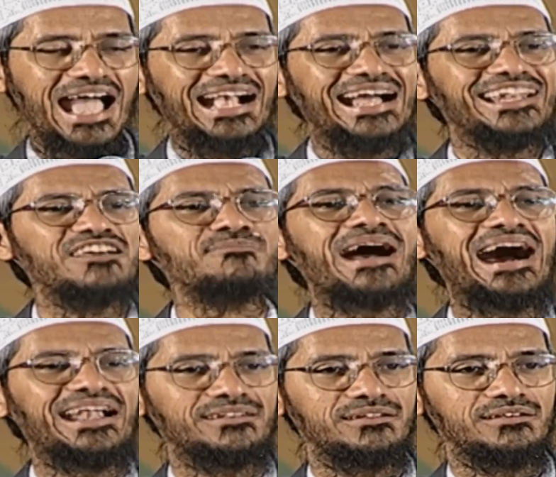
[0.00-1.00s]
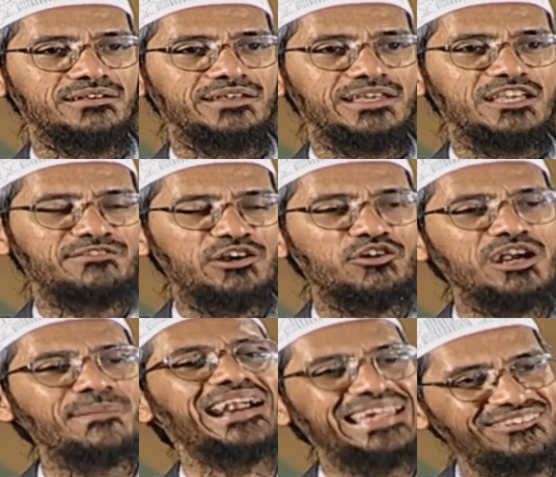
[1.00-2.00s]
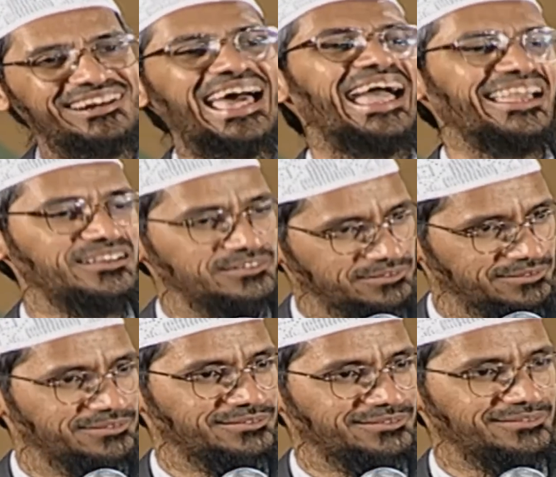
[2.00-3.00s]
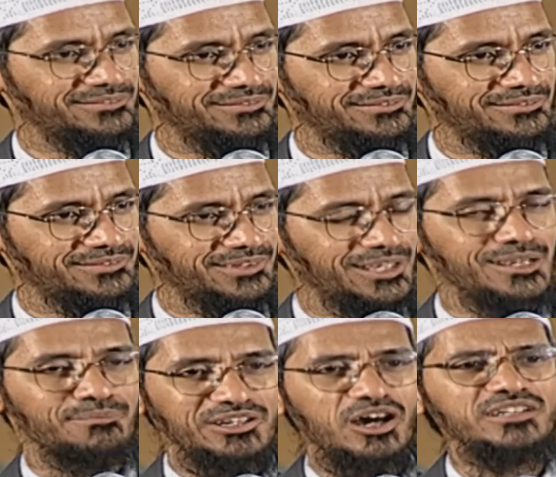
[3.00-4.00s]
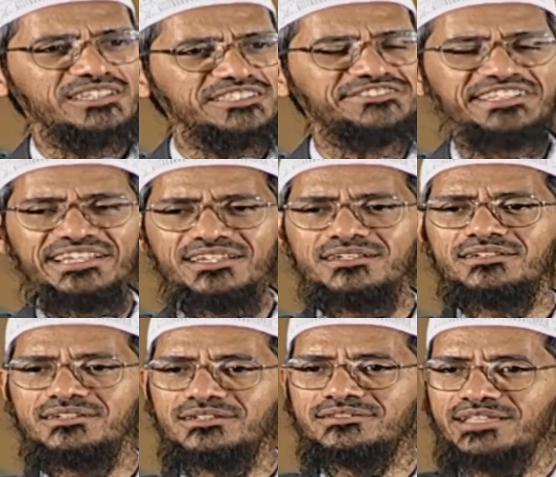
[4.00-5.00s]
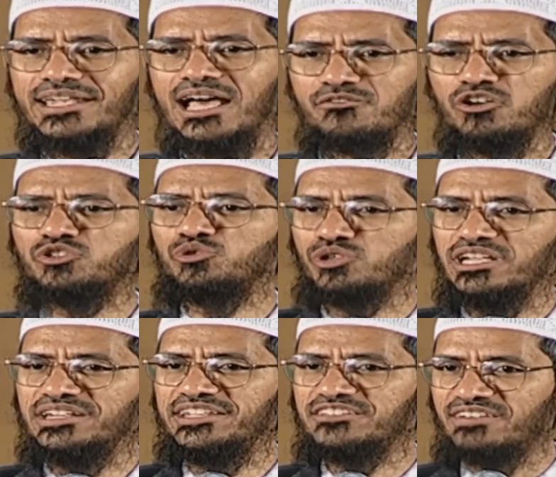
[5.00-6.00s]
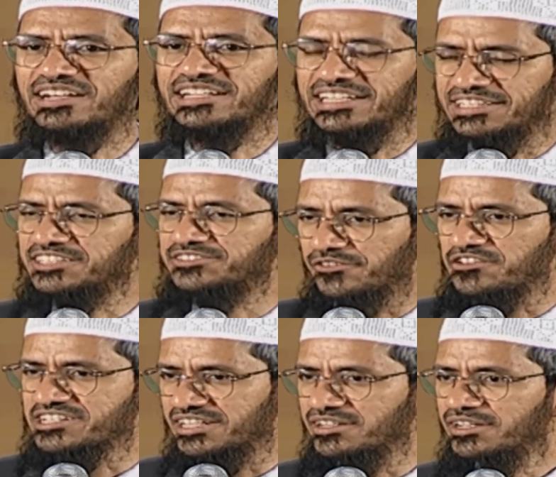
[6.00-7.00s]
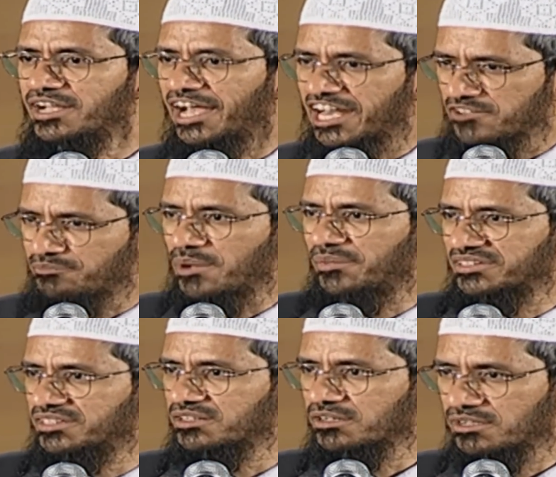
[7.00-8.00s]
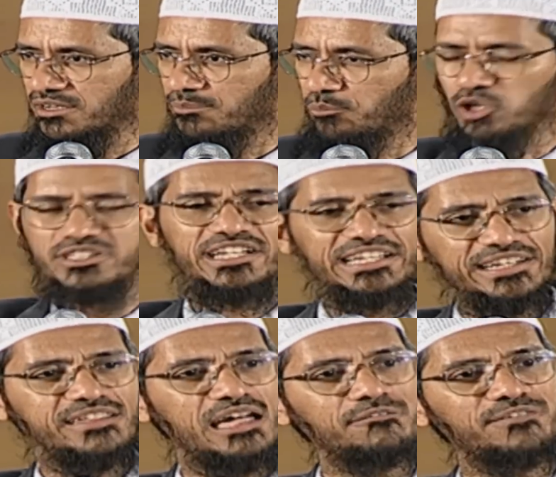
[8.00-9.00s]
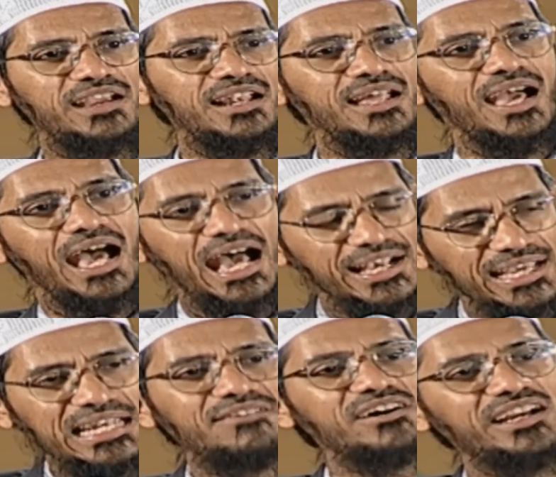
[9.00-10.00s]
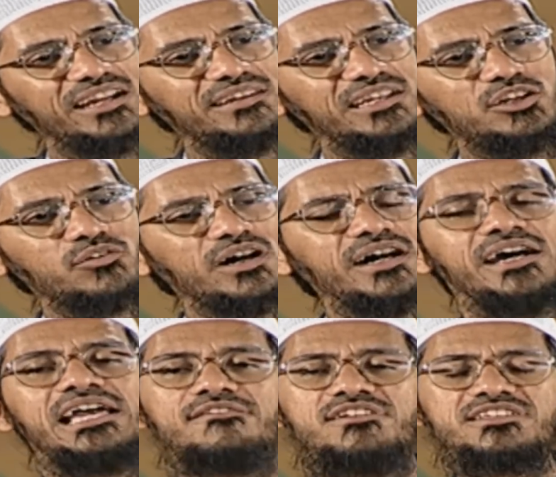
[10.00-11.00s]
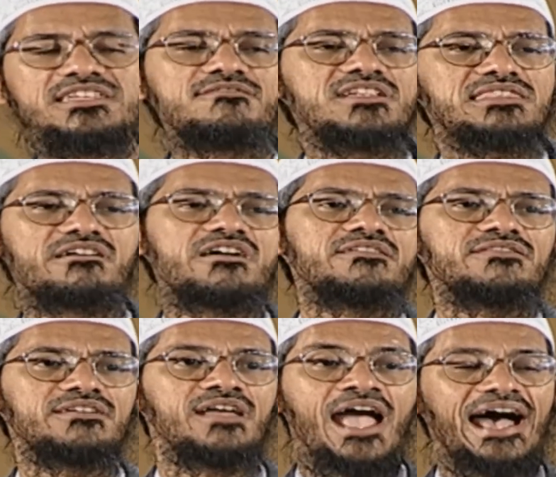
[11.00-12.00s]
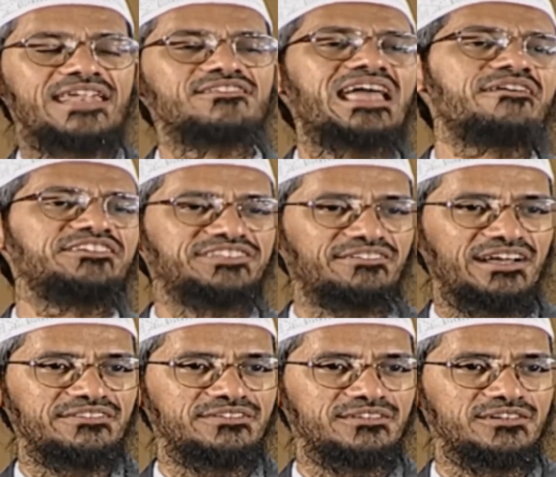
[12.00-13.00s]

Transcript: I can't give my heart. If I donate my heart, I will die. But doctors say that I've got two kidneys, one kidney sufficient, and if my mother, both the kidneys have failed, I can give a kidney to her, even she will survive, and even I will survive.